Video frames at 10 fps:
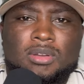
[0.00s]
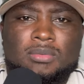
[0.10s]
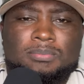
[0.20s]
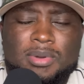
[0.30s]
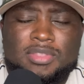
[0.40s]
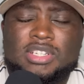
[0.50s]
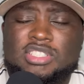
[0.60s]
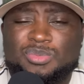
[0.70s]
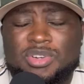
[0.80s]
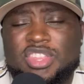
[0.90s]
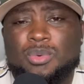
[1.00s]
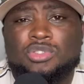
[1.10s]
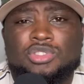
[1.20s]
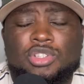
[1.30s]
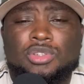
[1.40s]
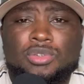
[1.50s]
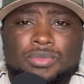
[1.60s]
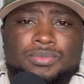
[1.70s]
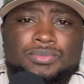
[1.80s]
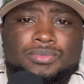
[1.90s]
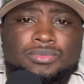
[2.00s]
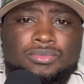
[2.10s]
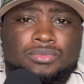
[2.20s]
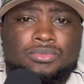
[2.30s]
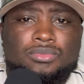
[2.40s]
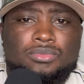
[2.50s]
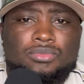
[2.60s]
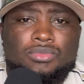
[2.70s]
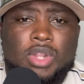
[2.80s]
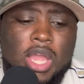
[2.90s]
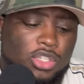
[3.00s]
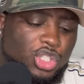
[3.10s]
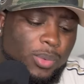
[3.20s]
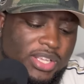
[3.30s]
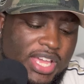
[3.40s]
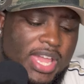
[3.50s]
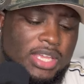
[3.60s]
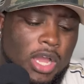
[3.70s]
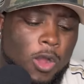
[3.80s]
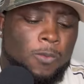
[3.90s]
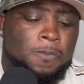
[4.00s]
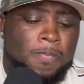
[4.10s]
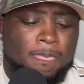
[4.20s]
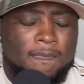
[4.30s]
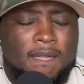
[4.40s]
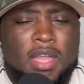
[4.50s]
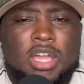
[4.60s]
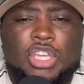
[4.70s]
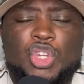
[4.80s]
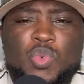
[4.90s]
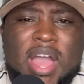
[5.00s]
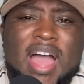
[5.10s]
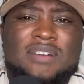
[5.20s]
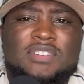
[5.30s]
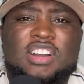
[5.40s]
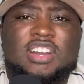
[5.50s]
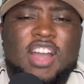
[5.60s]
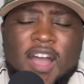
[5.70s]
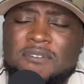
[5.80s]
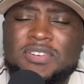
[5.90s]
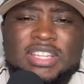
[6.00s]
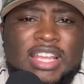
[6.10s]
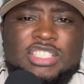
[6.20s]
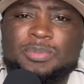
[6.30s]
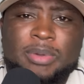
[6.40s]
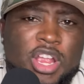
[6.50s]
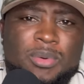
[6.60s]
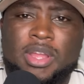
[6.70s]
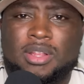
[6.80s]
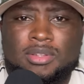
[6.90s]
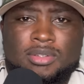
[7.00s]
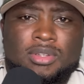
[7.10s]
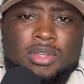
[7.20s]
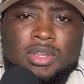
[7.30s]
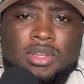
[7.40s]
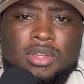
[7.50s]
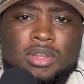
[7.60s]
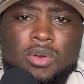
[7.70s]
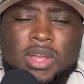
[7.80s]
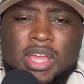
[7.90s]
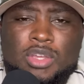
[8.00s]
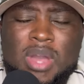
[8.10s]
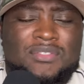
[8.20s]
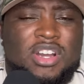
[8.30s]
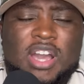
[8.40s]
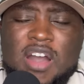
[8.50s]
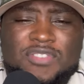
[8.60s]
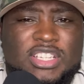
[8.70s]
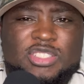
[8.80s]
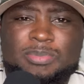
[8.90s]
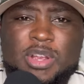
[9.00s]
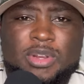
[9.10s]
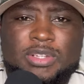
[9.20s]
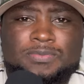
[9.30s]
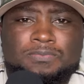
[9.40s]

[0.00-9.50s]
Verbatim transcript: But this is what they want you to do. So again, y'all, you have a confident spirit. Okay? You have a confident spirit.